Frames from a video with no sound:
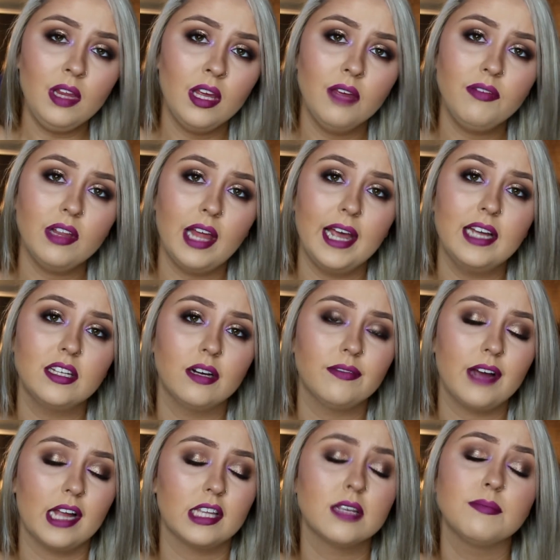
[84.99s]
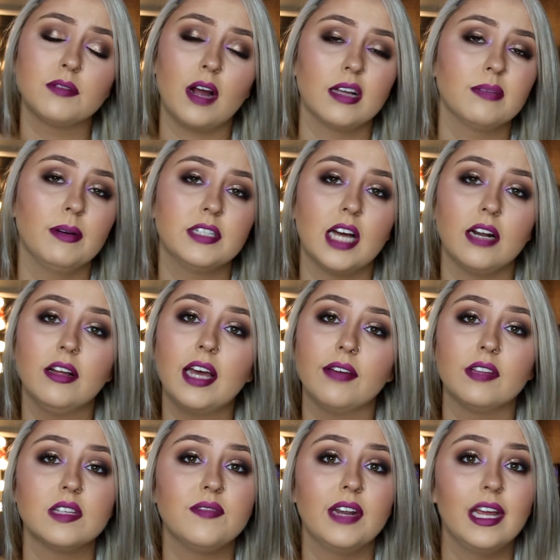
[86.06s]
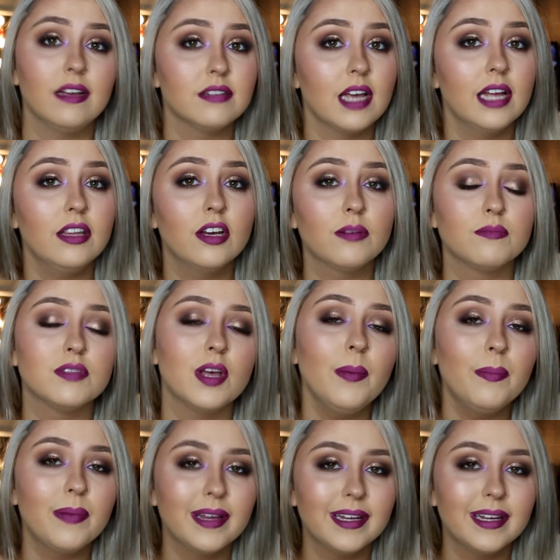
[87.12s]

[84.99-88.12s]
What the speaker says: If you like it, don't forget to subscribe to my channel and give these videos a thumbs up.